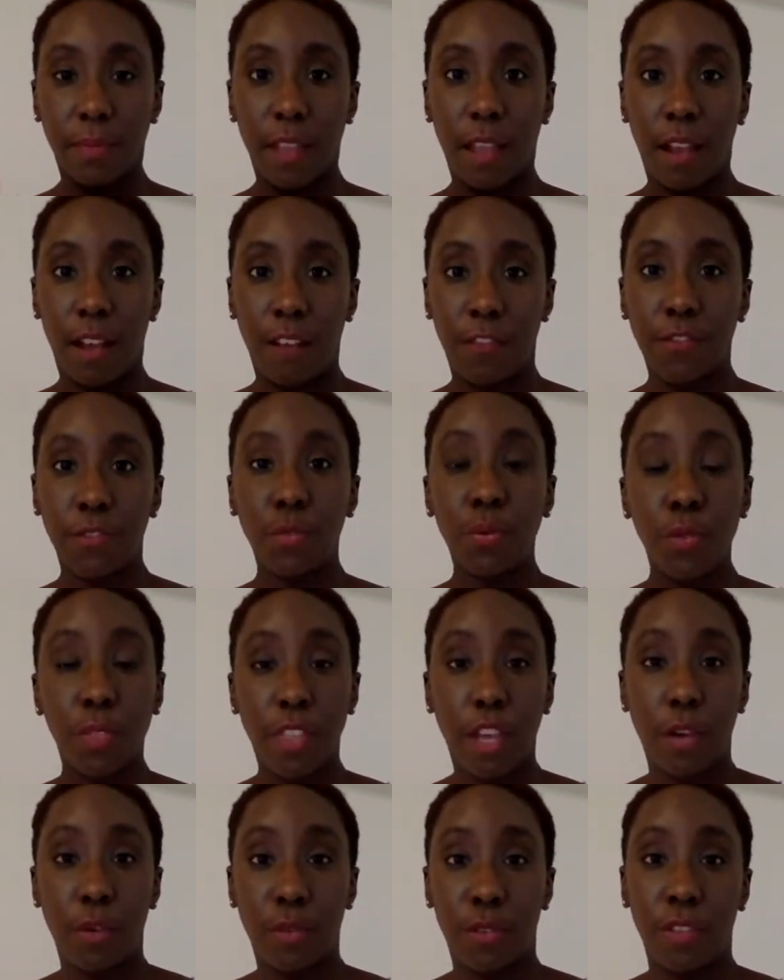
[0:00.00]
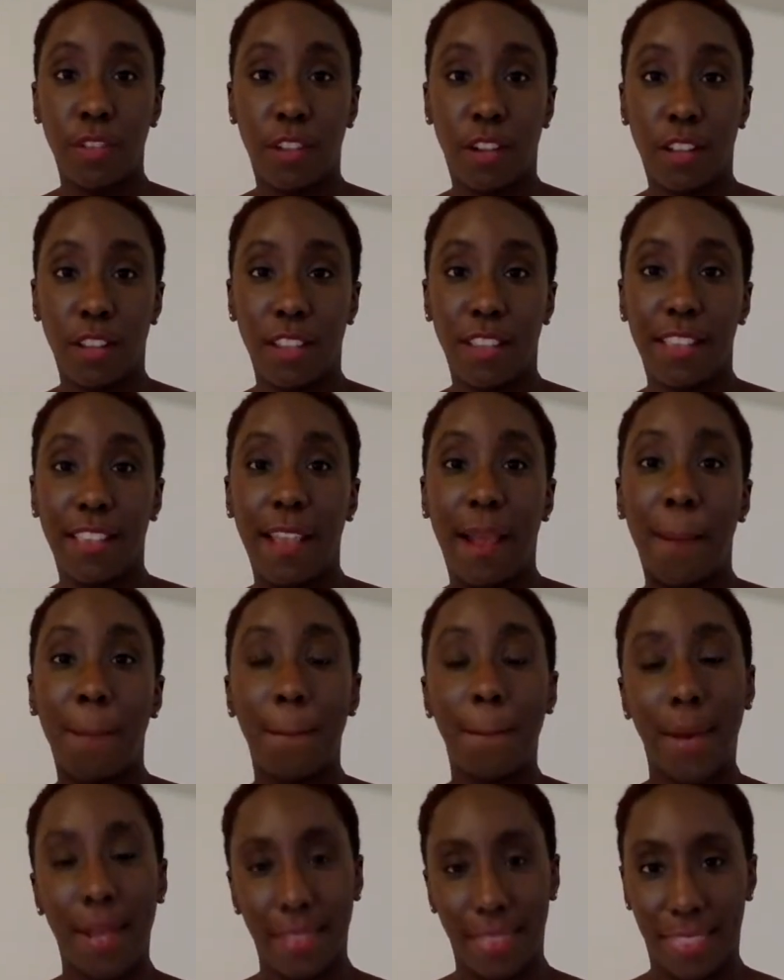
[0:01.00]
of $2,000 a
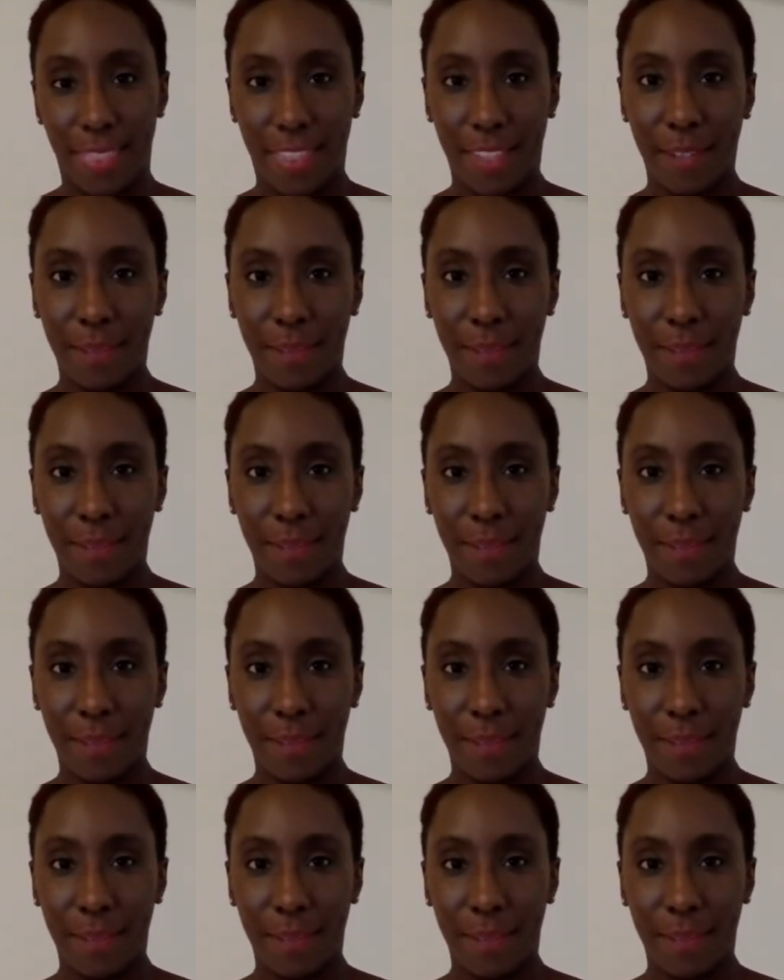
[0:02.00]
month.